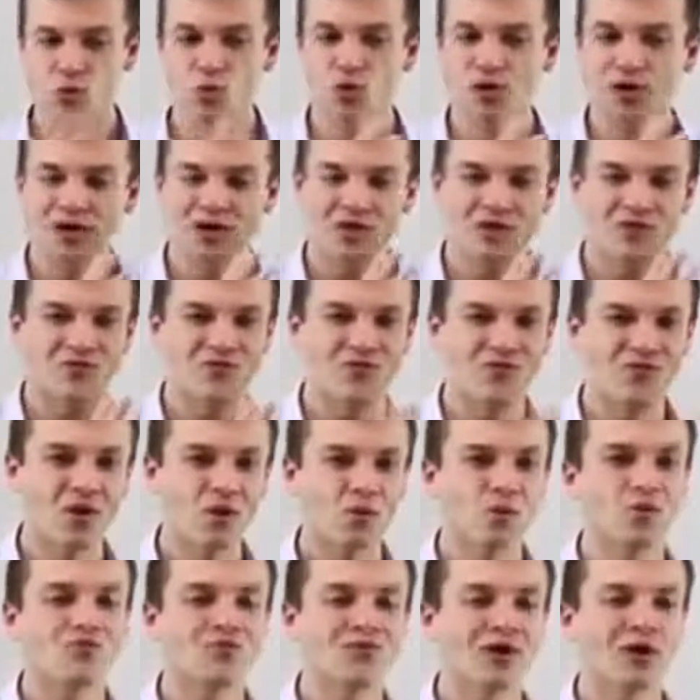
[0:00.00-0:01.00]
what was working
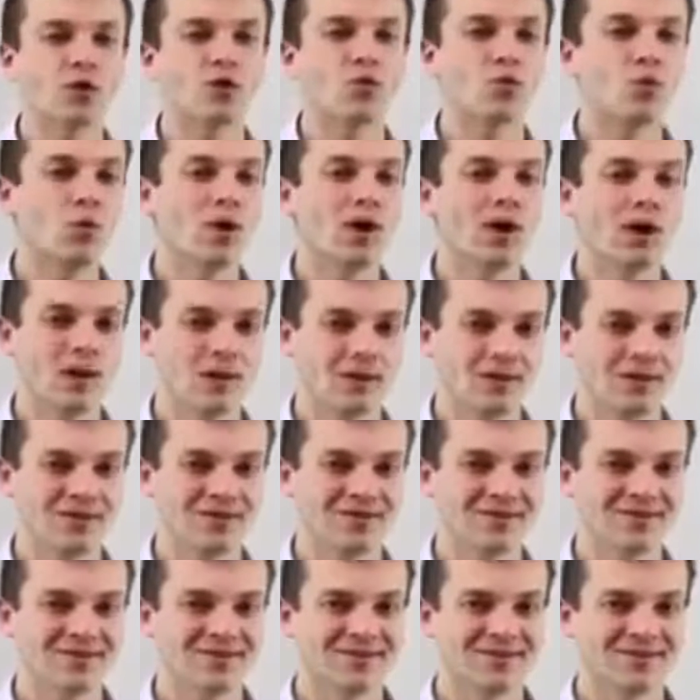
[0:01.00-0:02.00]
very, very
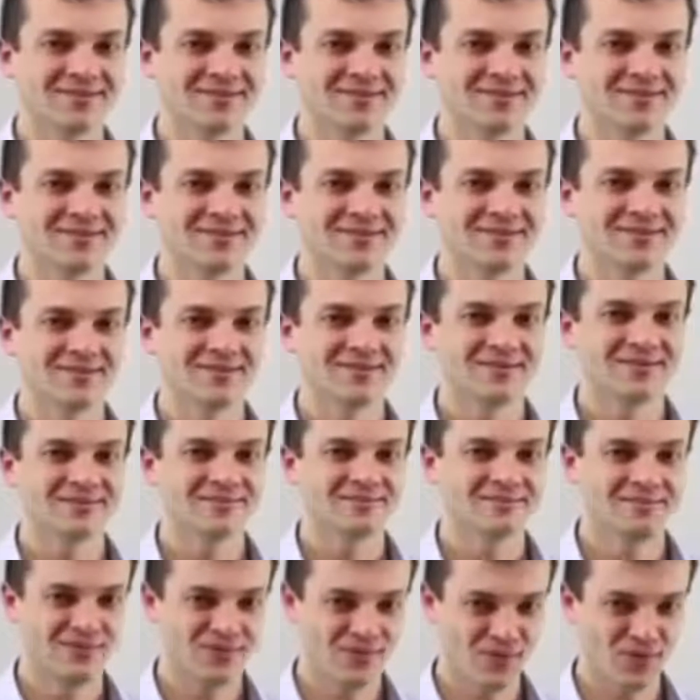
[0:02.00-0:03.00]
well
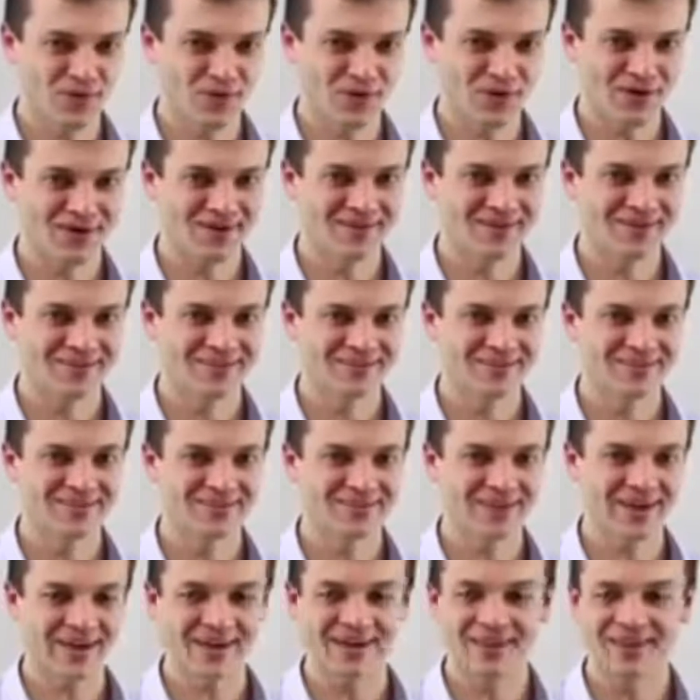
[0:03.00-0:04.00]
before,
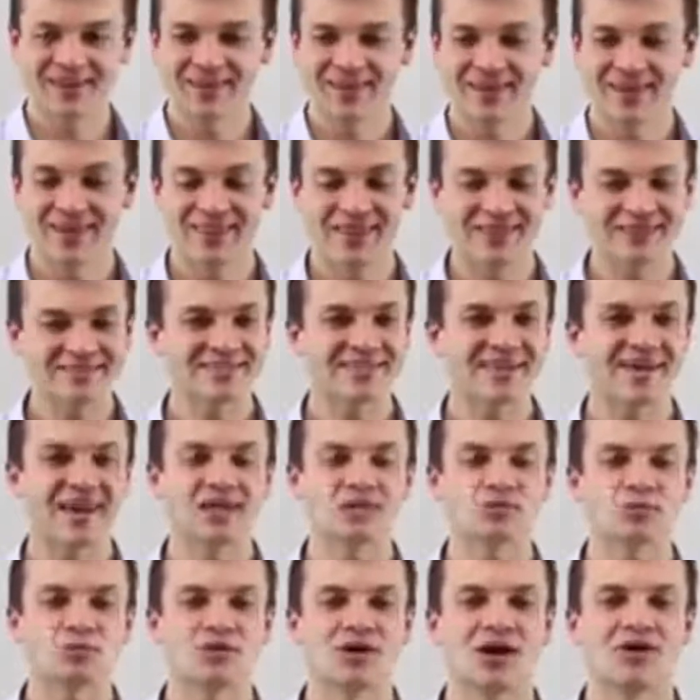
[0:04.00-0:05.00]
okay? And
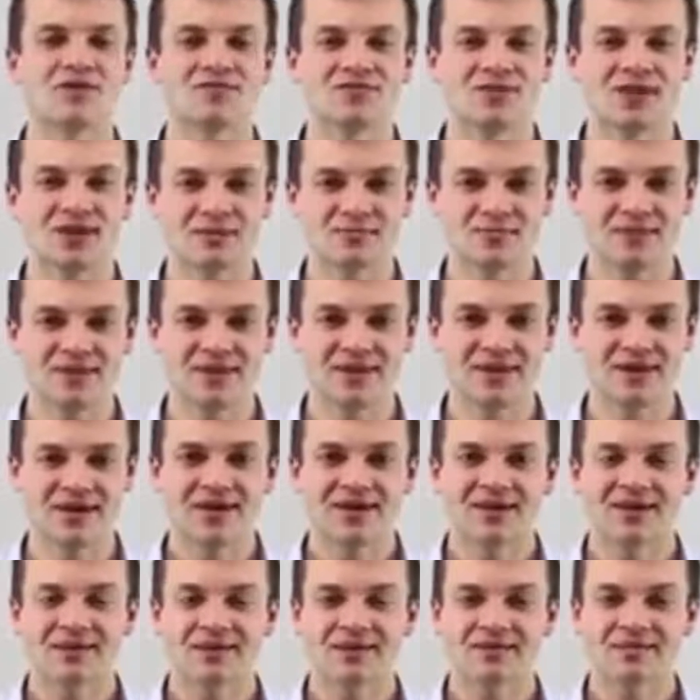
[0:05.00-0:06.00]
that's the case with offline
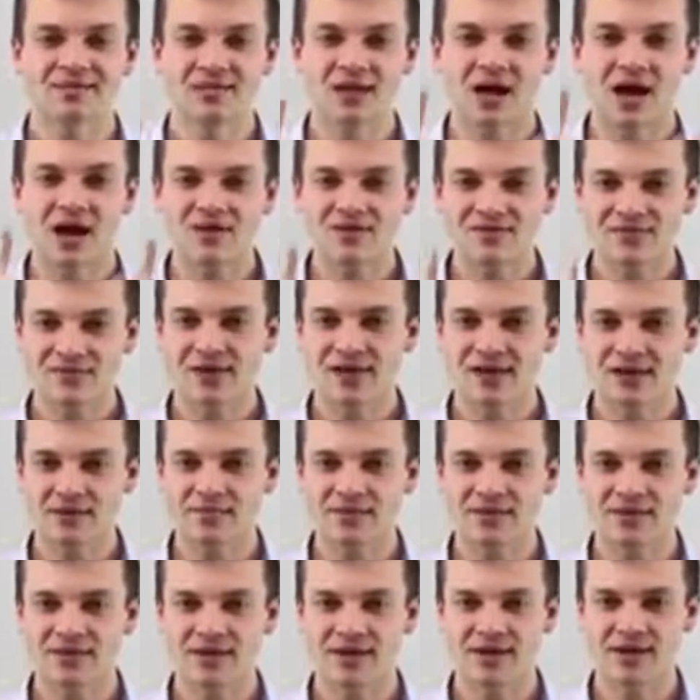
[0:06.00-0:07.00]
media. Listen,
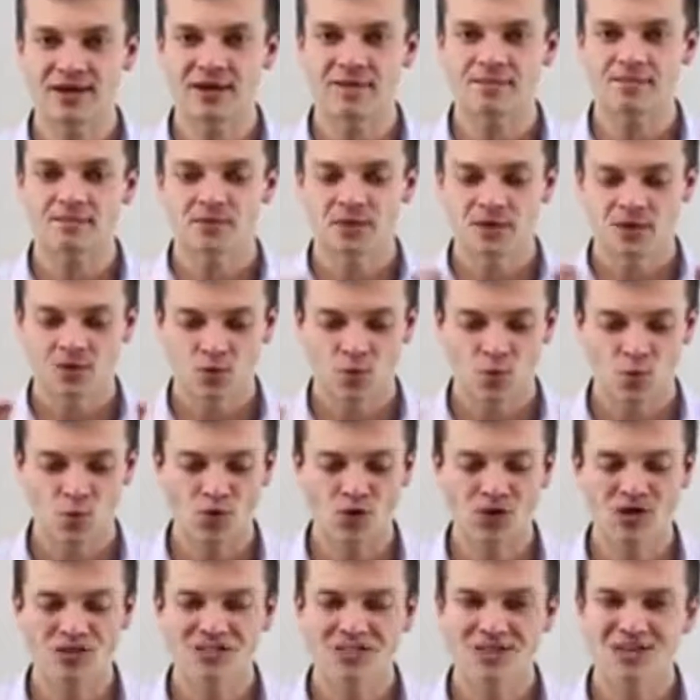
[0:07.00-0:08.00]
offline media
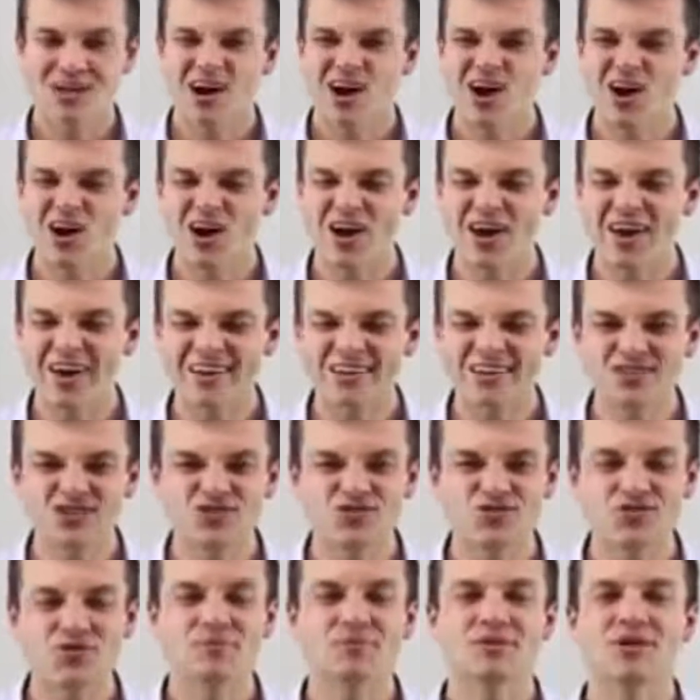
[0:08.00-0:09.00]
works
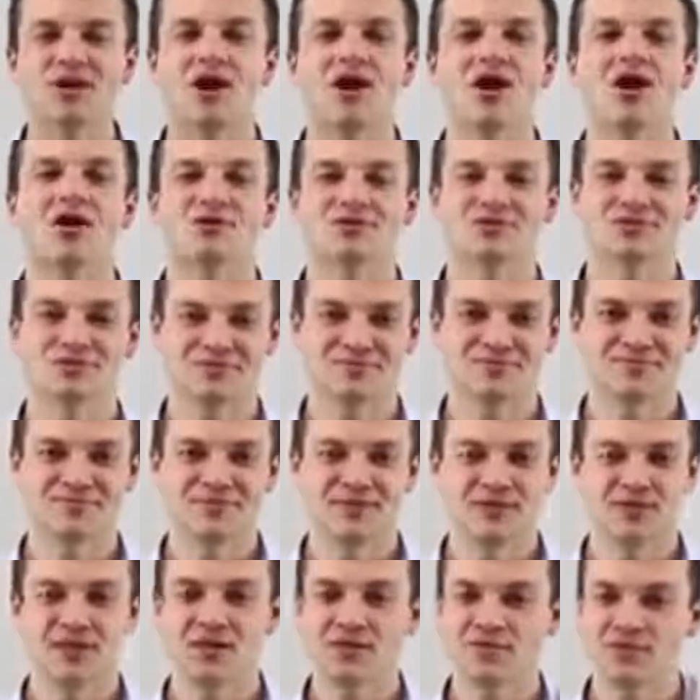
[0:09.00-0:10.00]
extremely
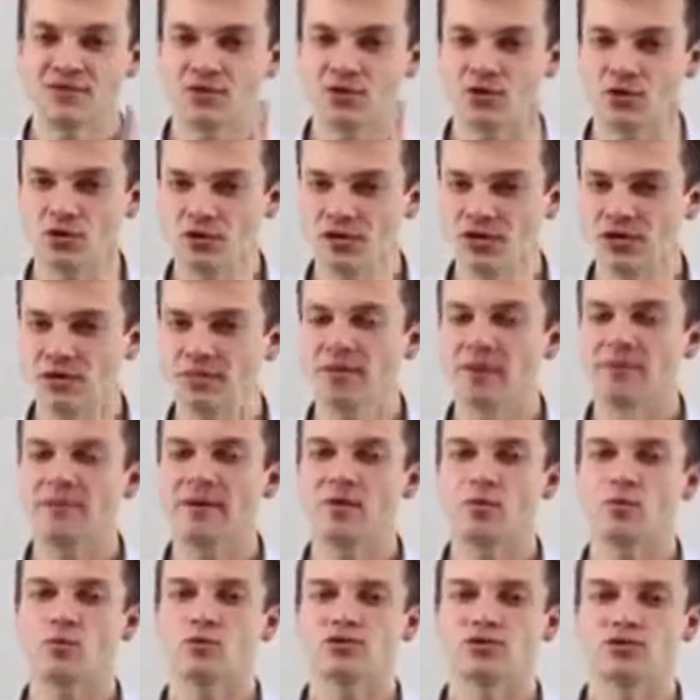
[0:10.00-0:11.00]
awesome if you know a
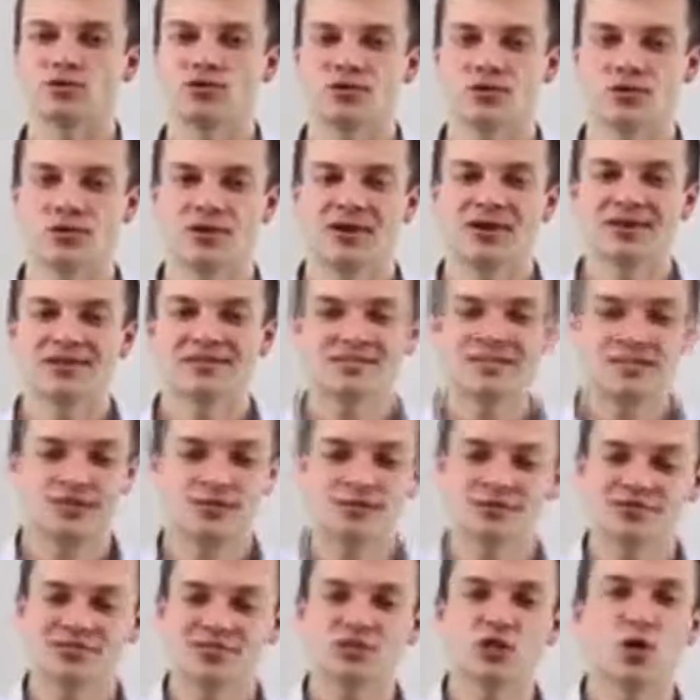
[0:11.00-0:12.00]
little bit about what you're doing.
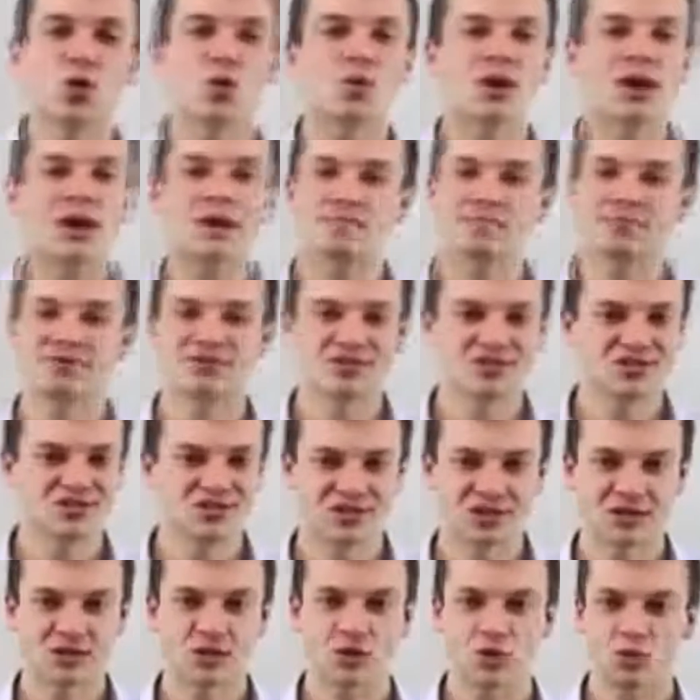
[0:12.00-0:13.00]
See, there is no
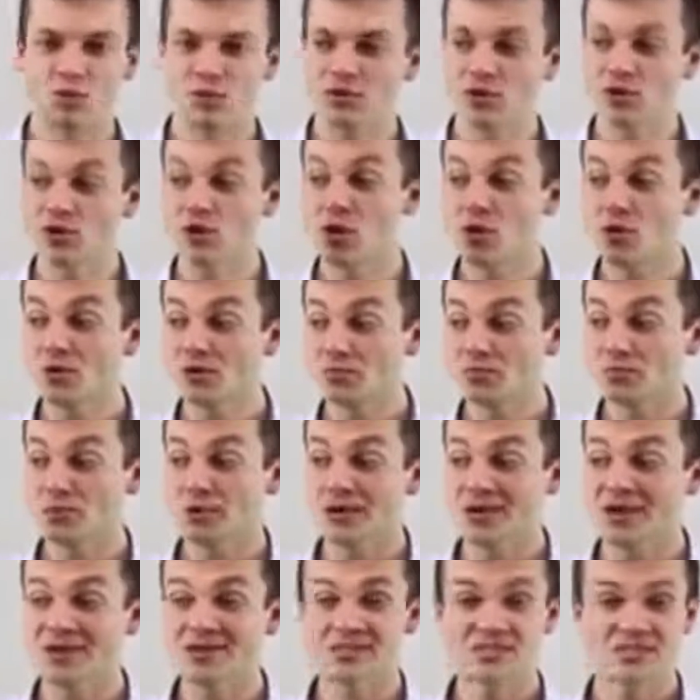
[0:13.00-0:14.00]
competition at all. When you
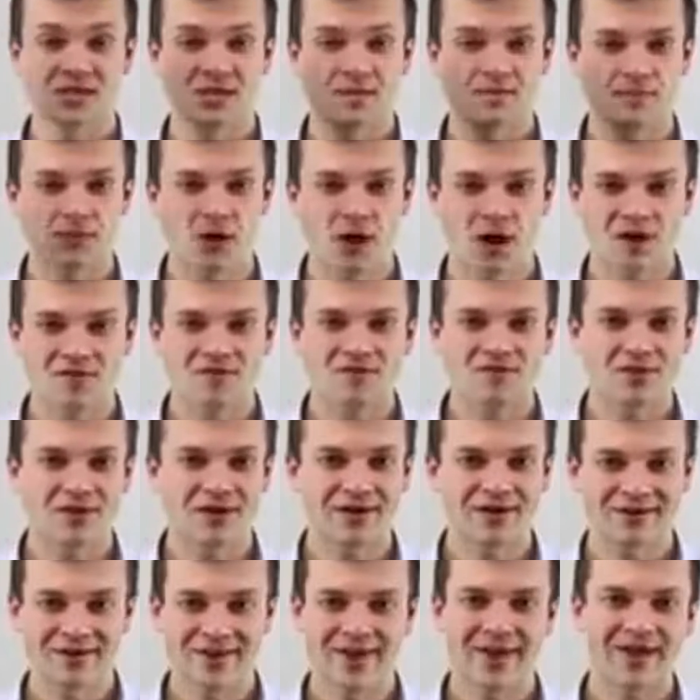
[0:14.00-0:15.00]
go and place
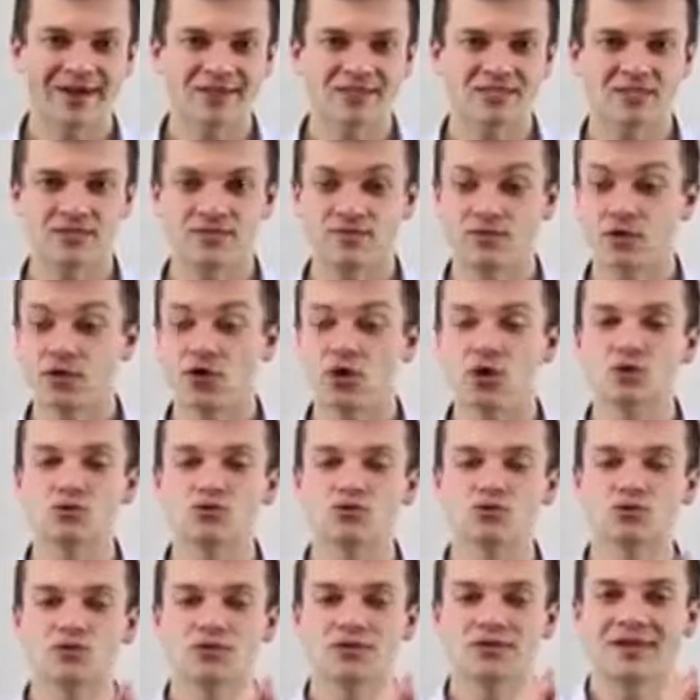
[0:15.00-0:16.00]
offline ads, if
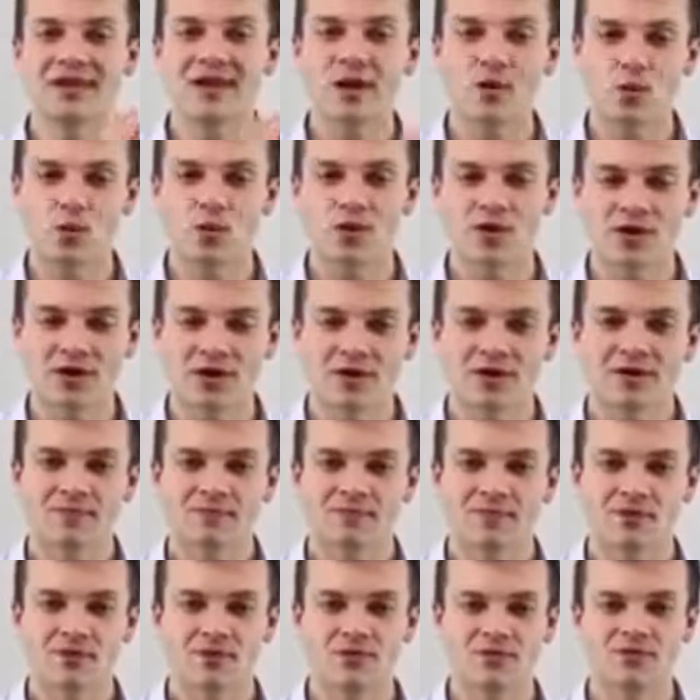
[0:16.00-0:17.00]
you go to a
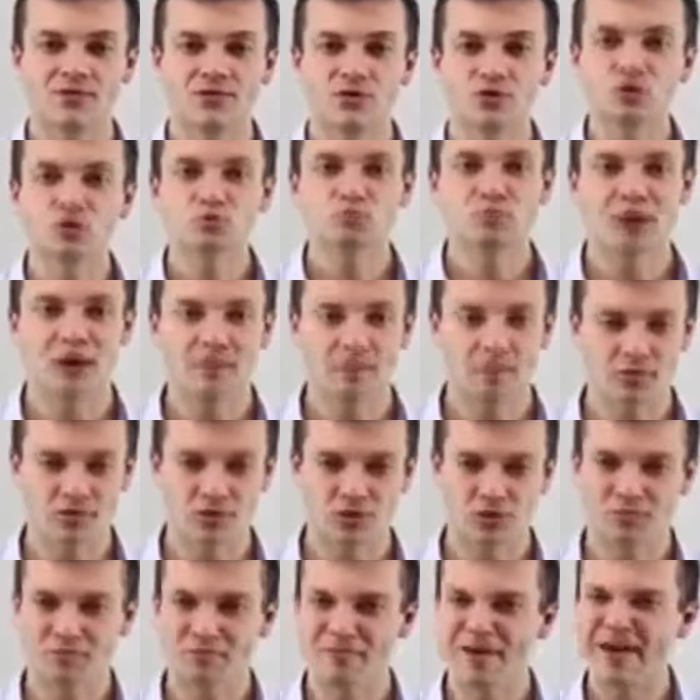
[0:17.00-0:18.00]
network of
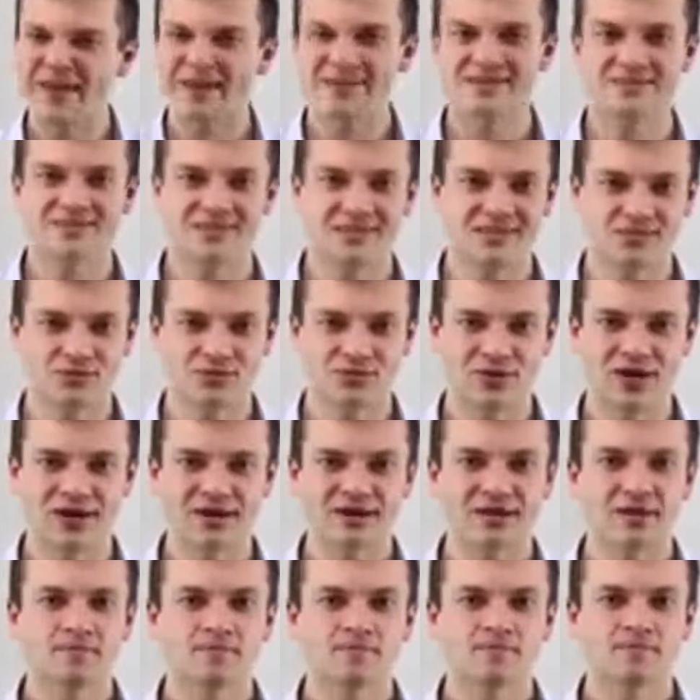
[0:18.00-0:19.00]
newspapers or
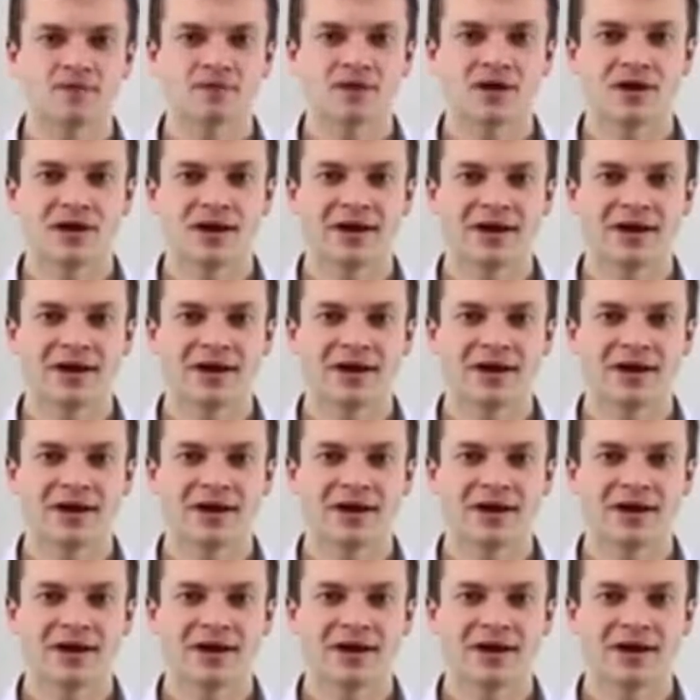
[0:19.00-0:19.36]
magazines, right?